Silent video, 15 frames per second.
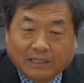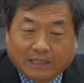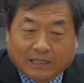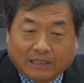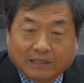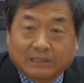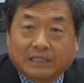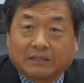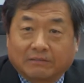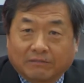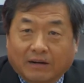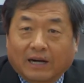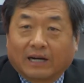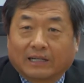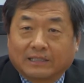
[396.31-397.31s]
kind of
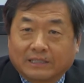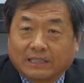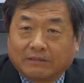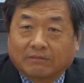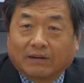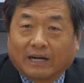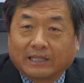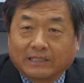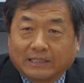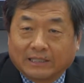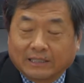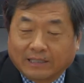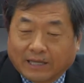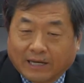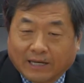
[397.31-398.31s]
divide,
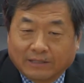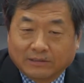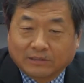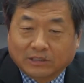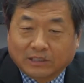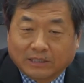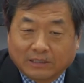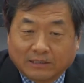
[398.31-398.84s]
dividing, and uh,